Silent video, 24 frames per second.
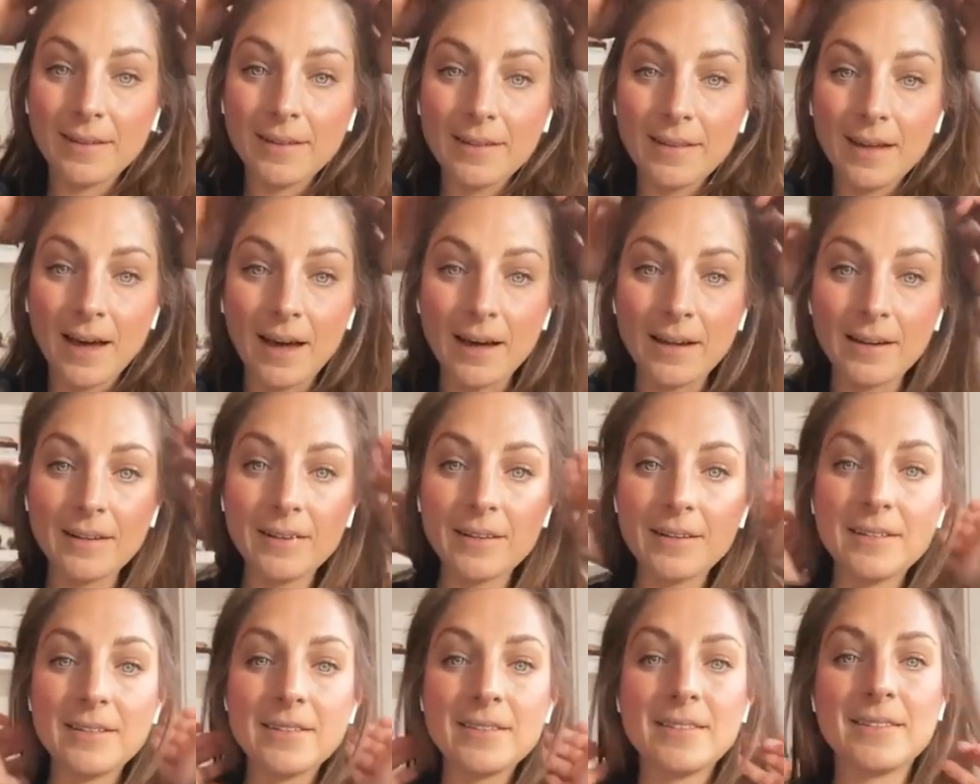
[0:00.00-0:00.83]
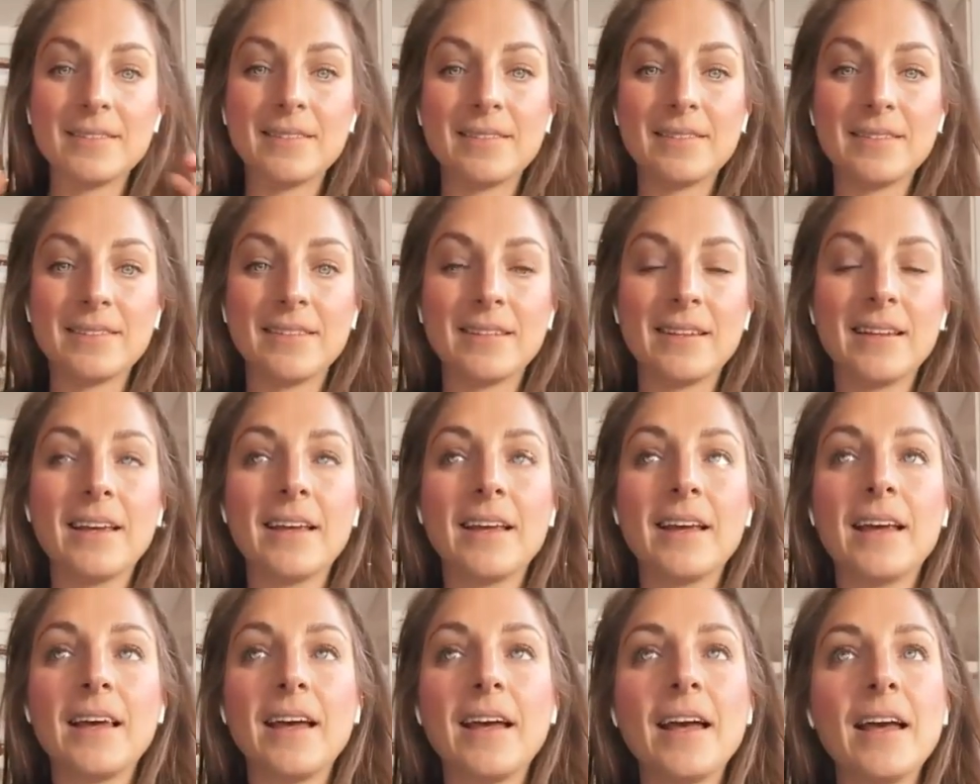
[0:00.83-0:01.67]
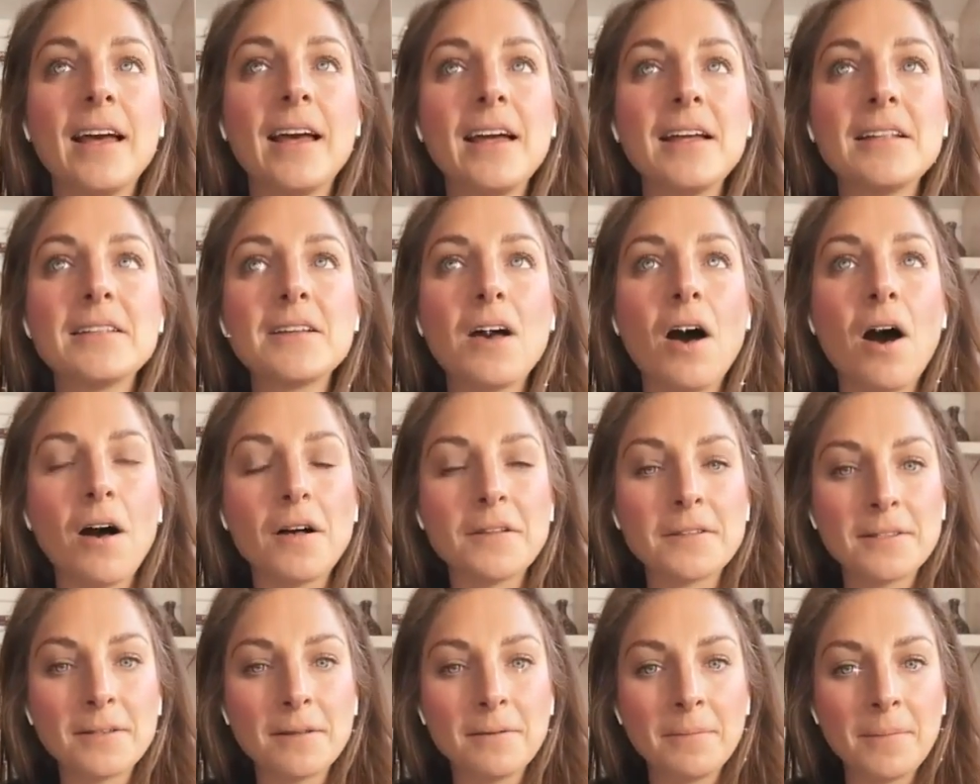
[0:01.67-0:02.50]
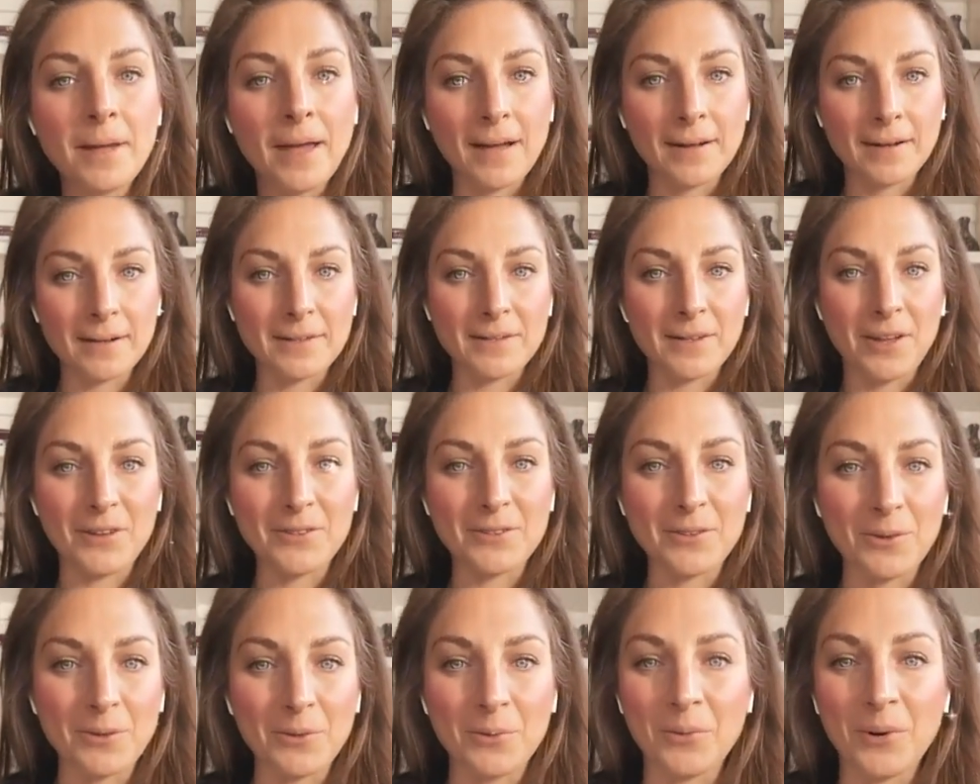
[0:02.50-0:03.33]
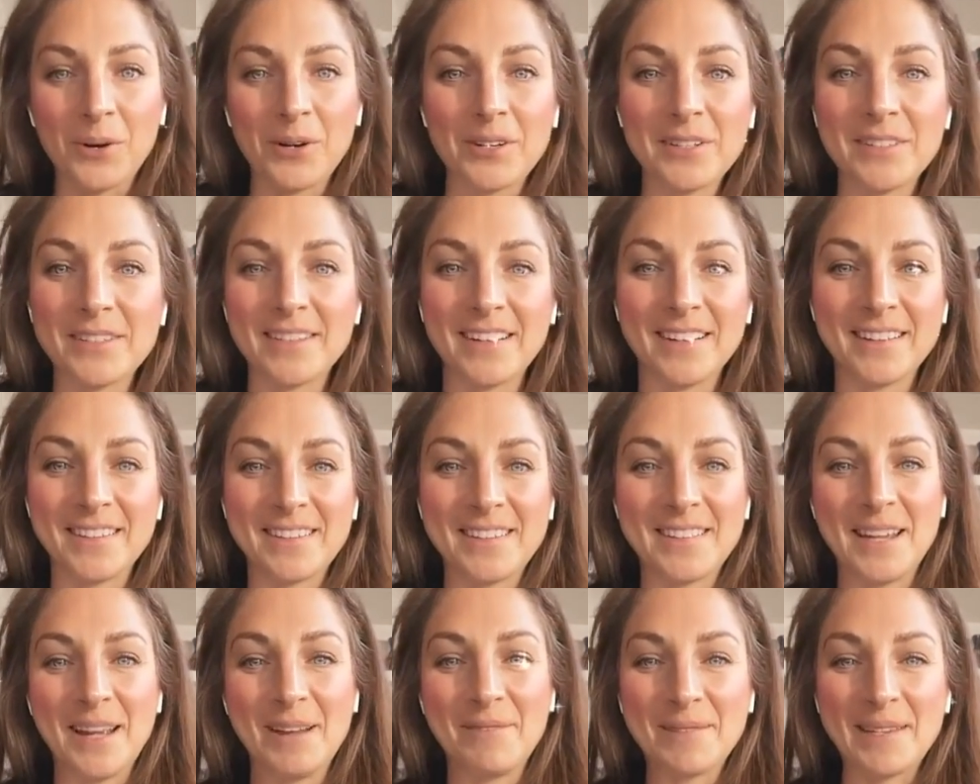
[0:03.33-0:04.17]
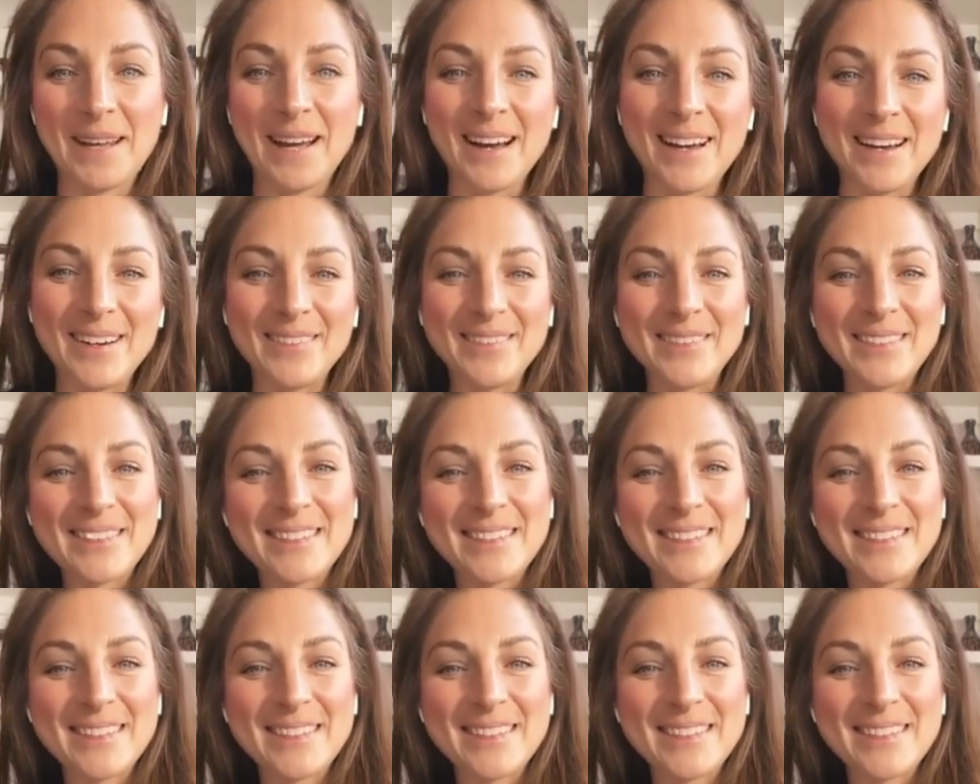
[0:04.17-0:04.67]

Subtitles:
That is, it's awesome, and it's also the worst at the same time.